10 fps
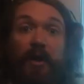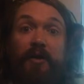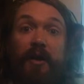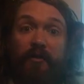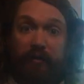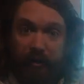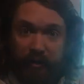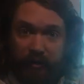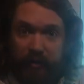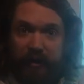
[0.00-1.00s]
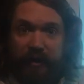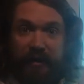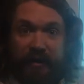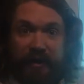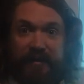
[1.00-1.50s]
another color.
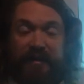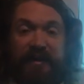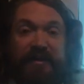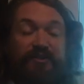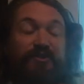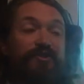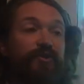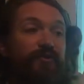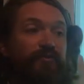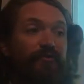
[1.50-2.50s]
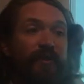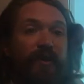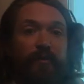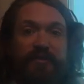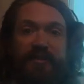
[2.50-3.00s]
Okay, they need certain
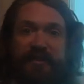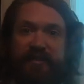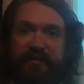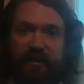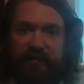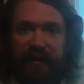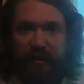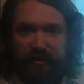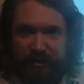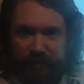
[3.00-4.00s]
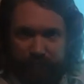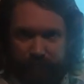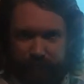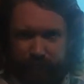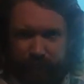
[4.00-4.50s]
frequencies of energy.
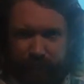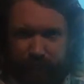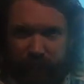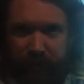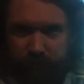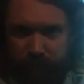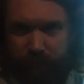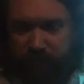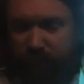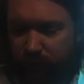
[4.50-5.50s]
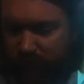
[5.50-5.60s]
Okay? So